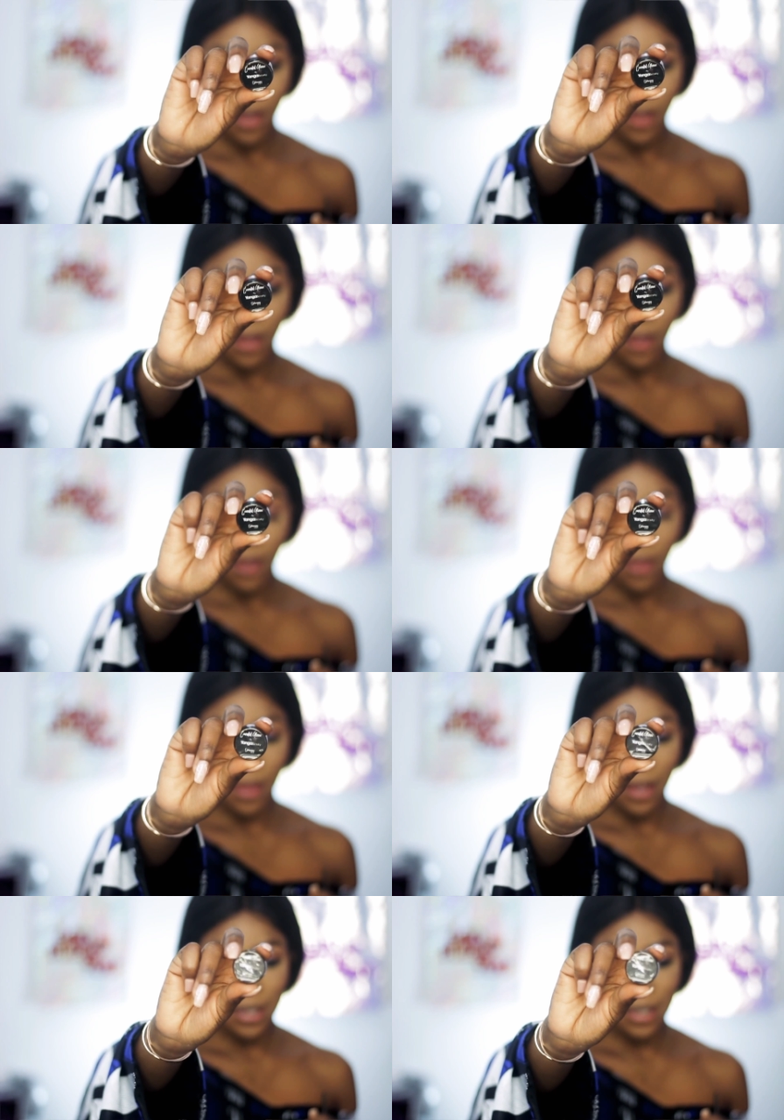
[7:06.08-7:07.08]
and today I'll be
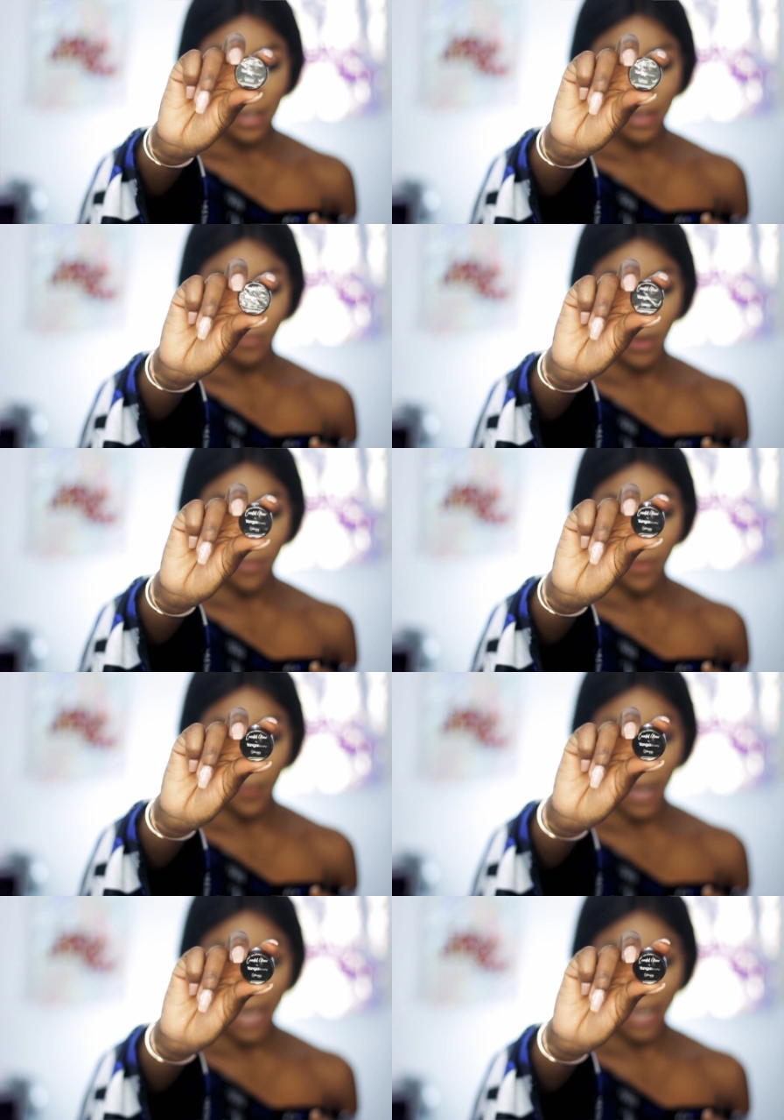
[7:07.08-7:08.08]
using the Candid Glow
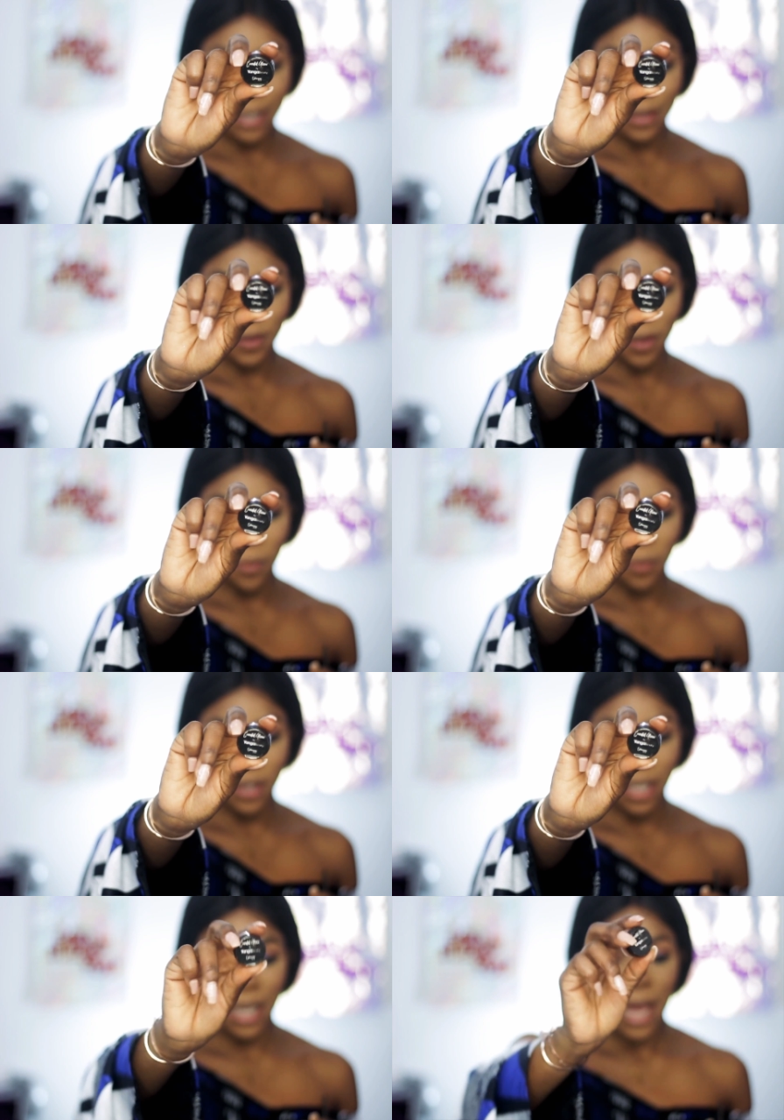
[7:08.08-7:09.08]
by Yanga
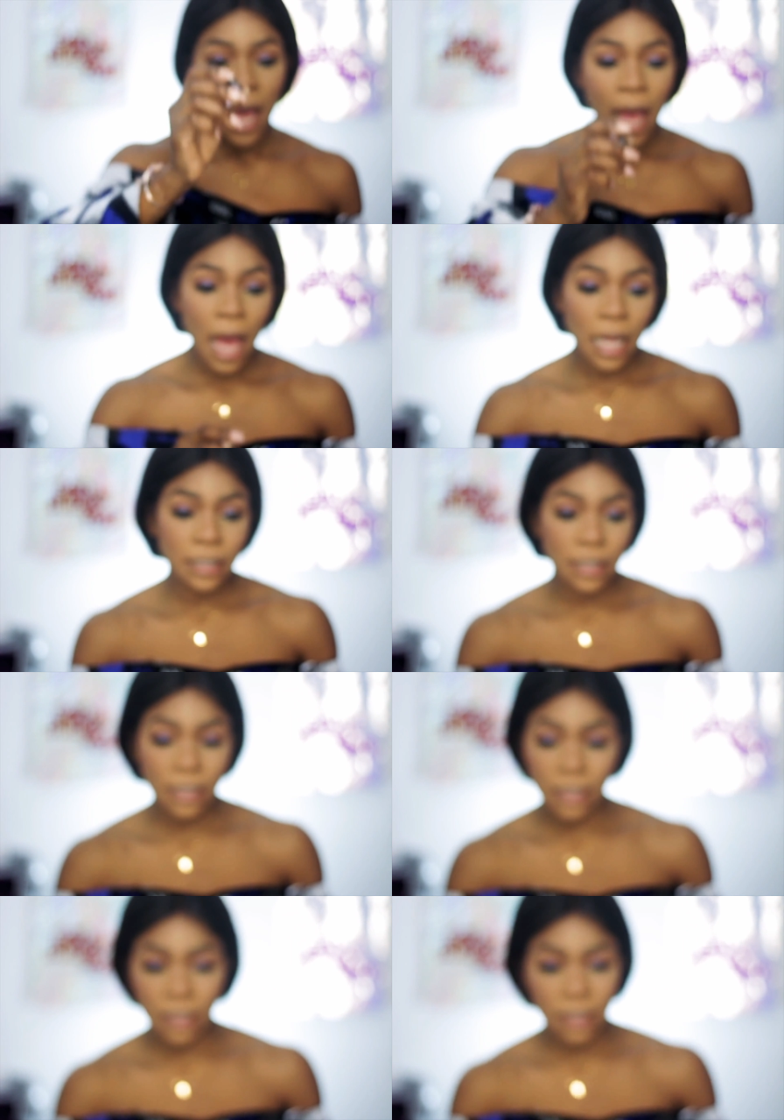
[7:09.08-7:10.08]
Beauty, and
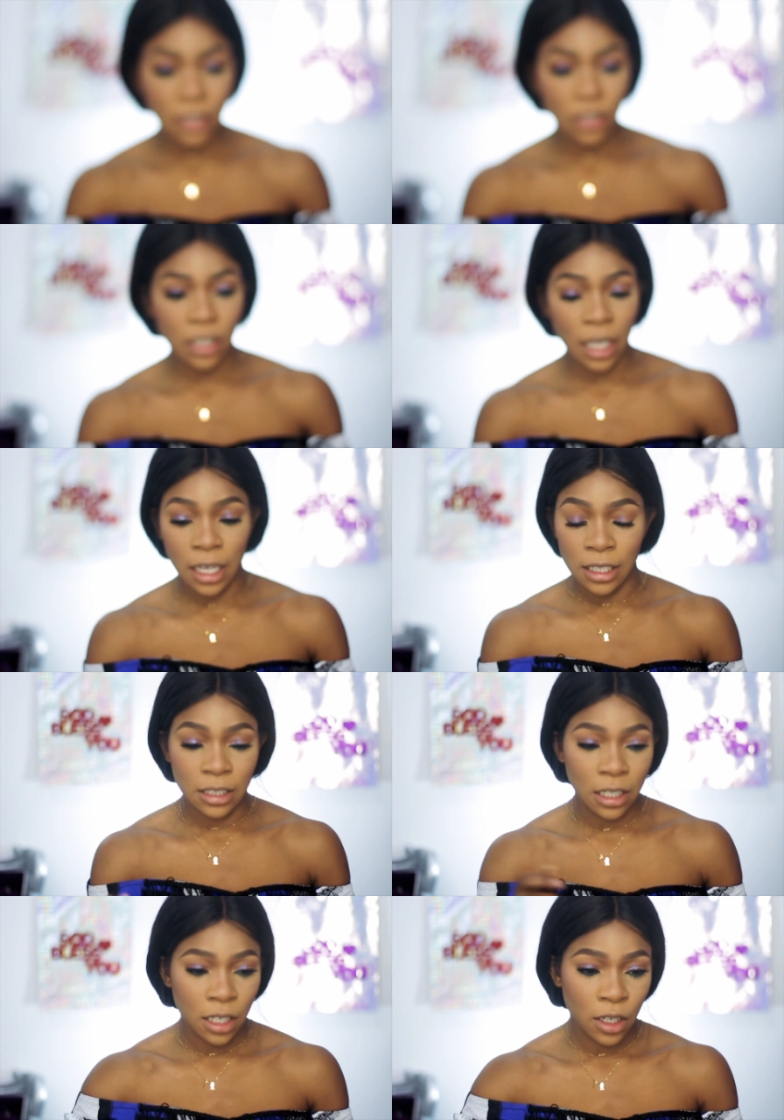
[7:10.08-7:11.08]
this is in the
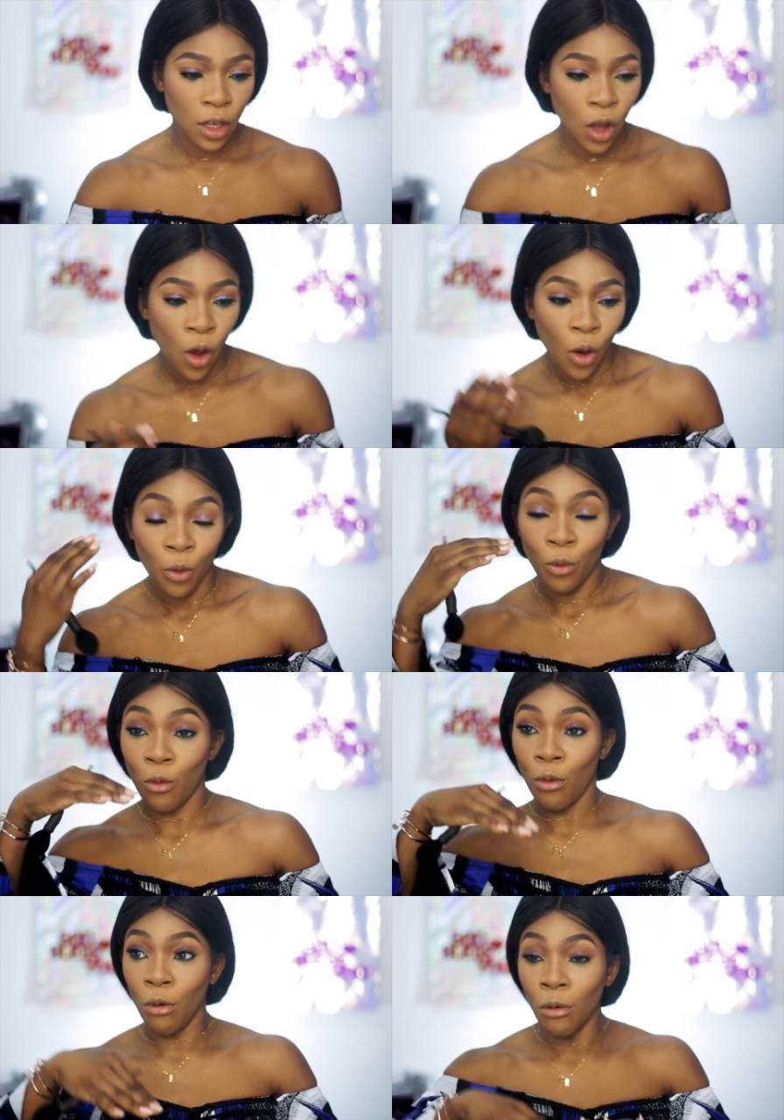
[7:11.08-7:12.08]
shade
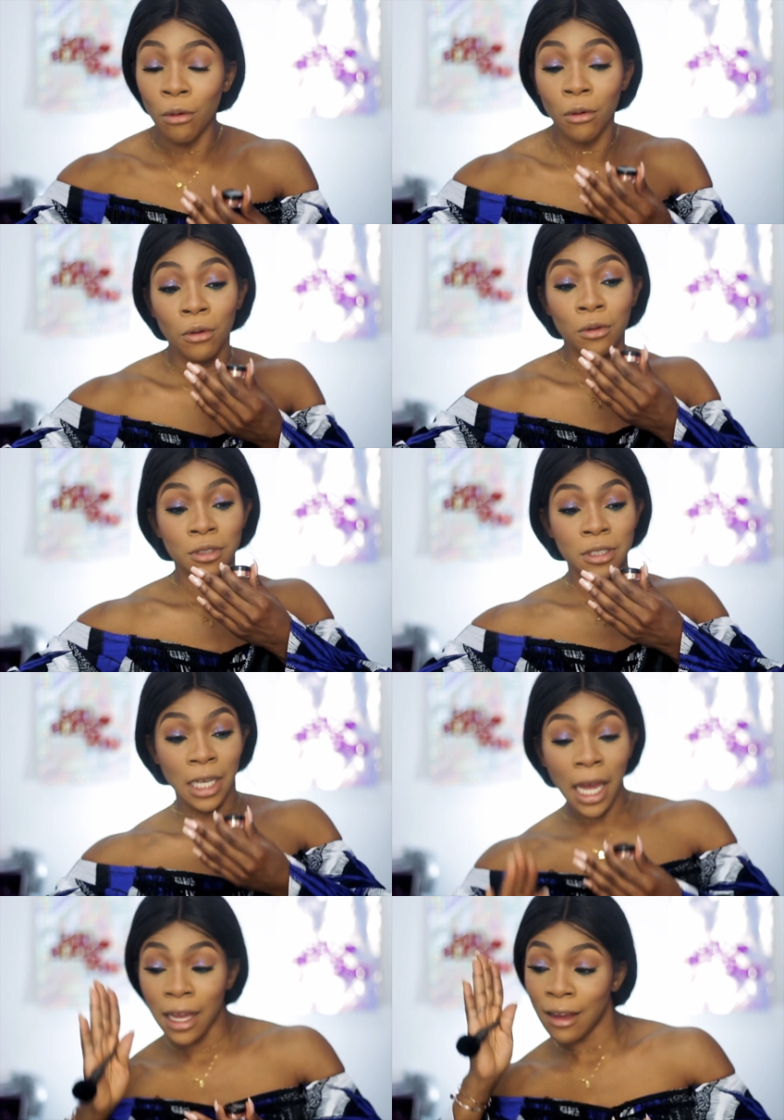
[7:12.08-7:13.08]
Oh
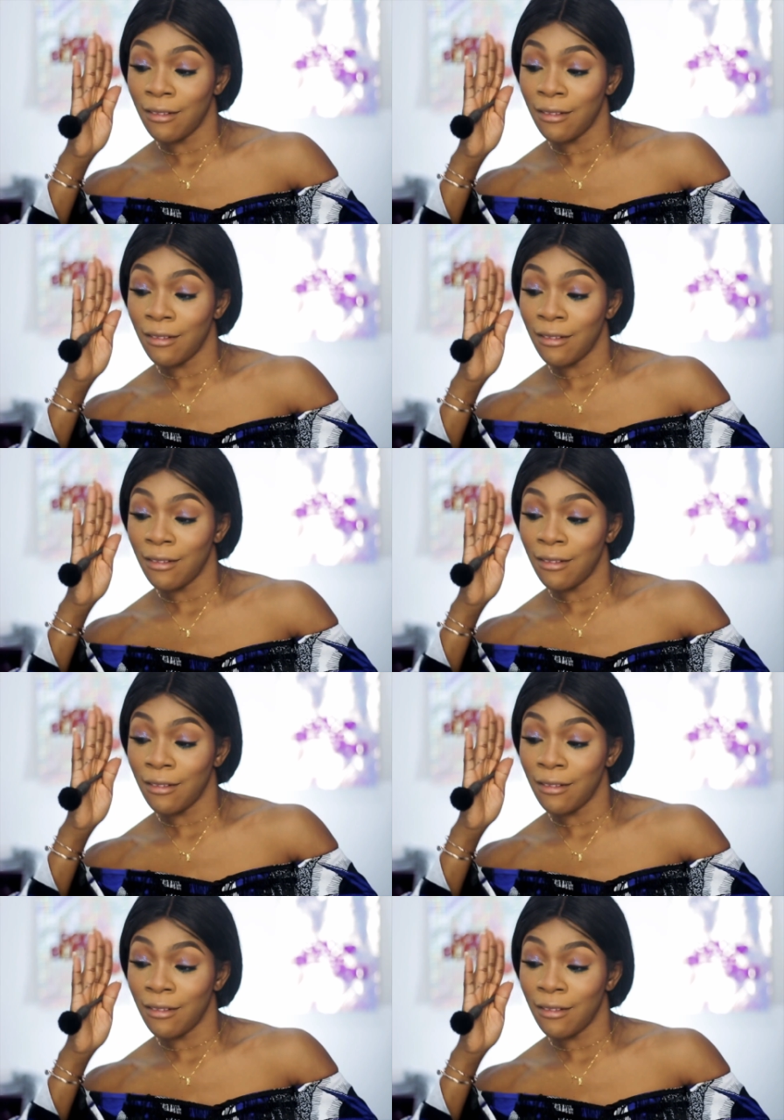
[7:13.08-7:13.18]
Shit.